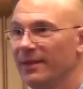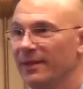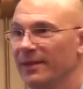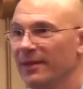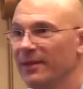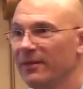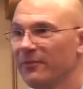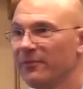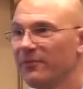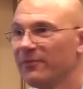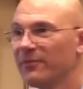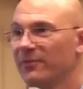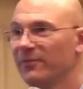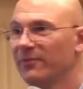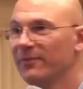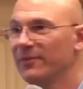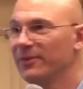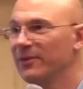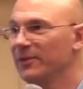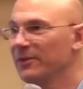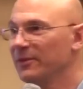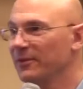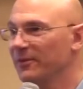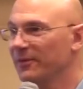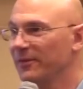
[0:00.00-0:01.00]
If
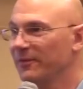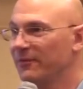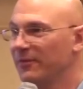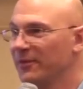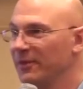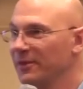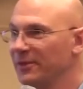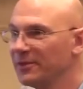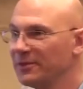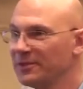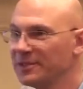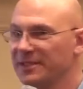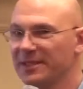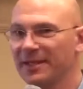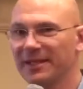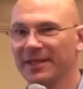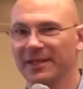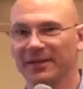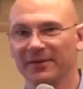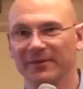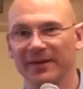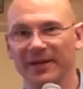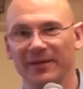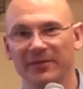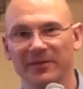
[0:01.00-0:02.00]
you're
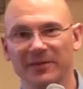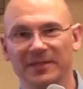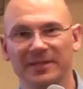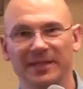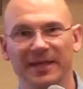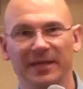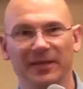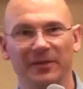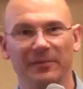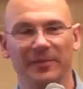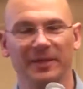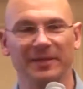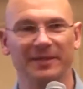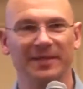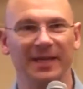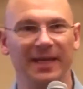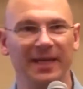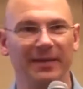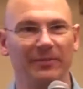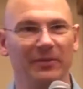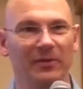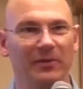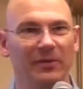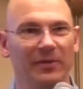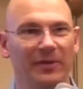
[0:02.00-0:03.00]
sitting around the settlement
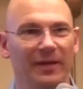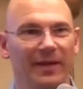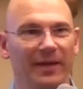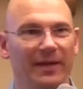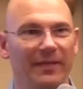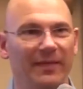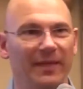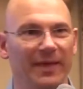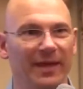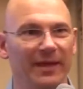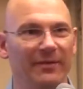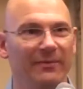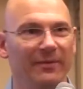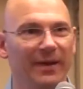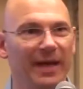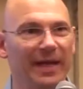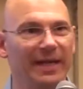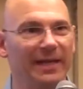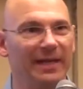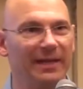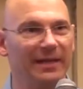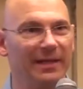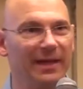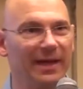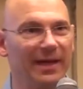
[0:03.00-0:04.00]
table and they
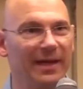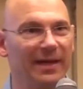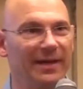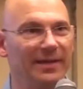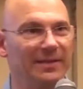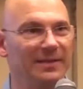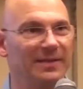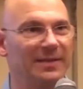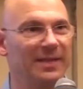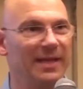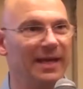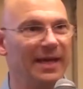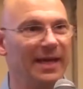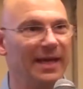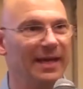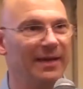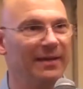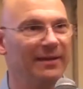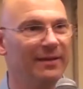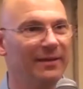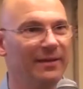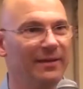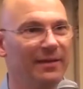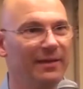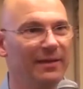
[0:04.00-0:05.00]
recognize
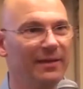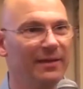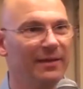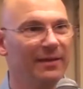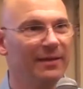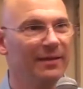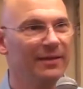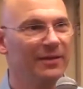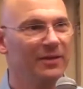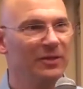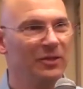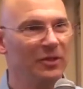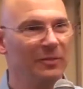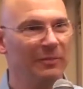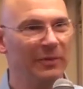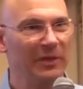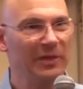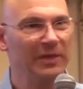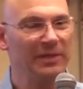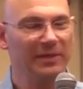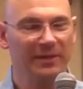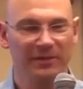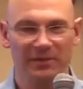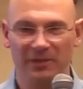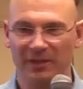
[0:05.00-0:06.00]
that you
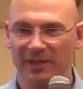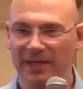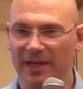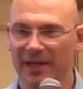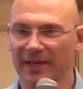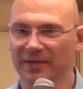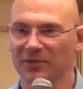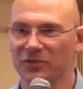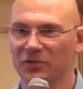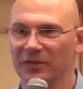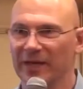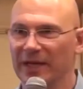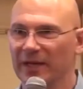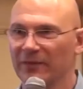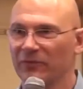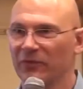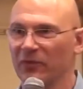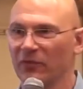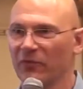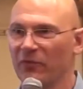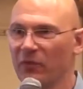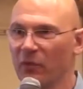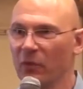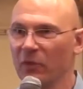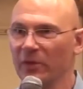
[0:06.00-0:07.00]
put it under contract
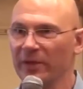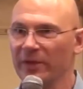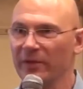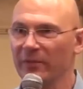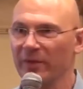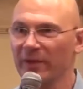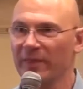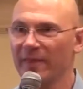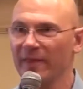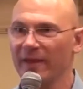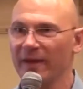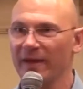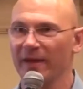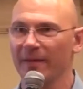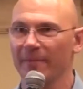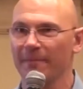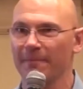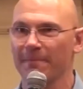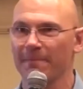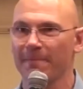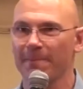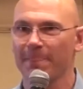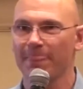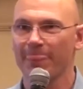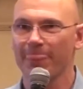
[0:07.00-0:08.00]
for 40 with
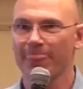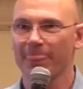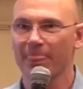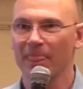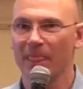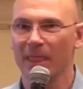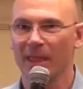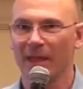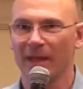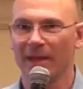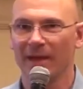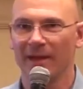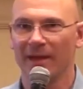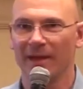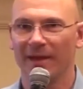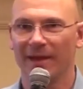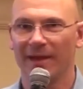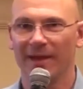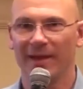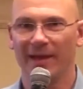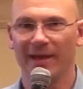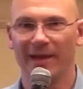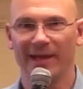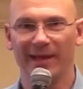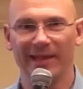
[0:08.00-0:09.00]
them,
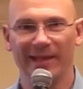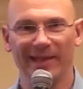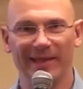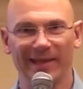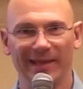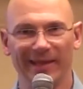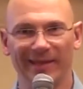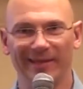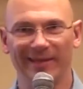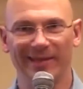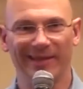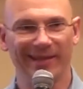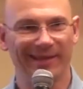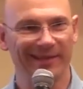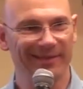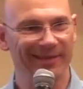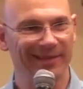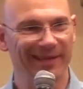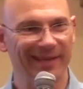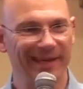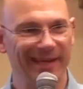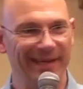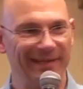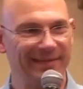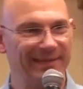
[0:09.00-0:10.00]
and then the
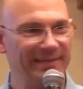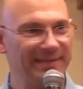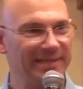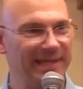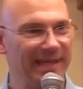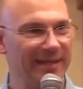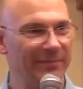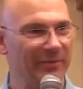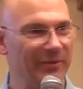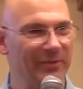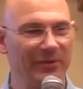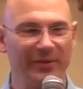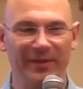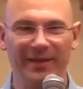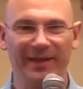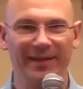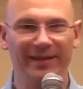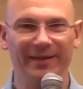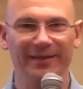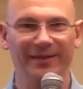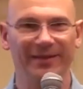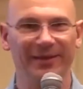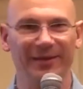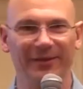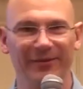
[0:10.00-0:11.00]
other guy at the table who they
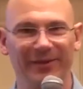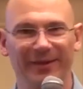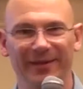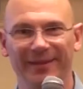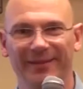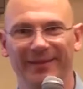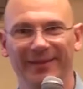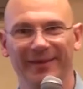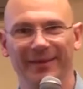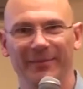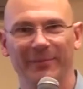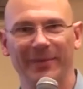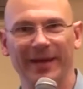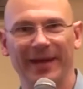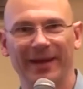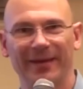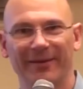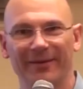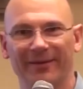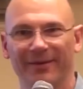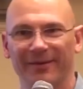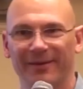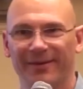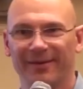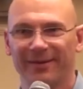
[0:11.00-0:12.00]
didn't know anything
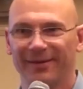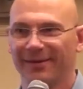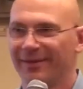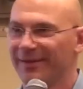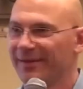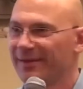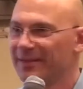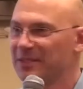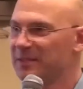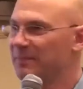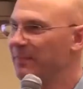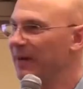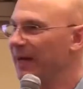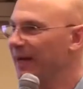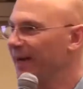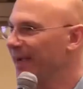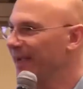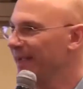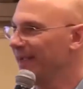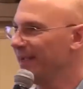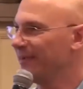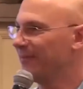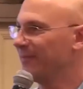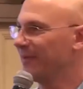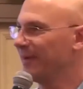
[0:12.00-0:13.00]
about is
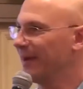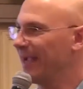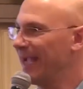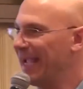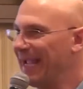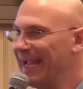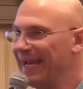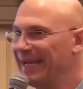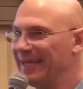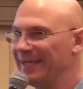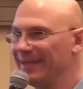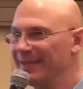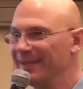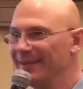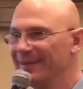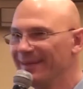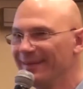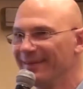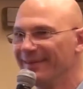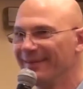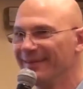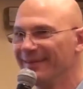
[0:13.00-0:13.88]
buying it for 80,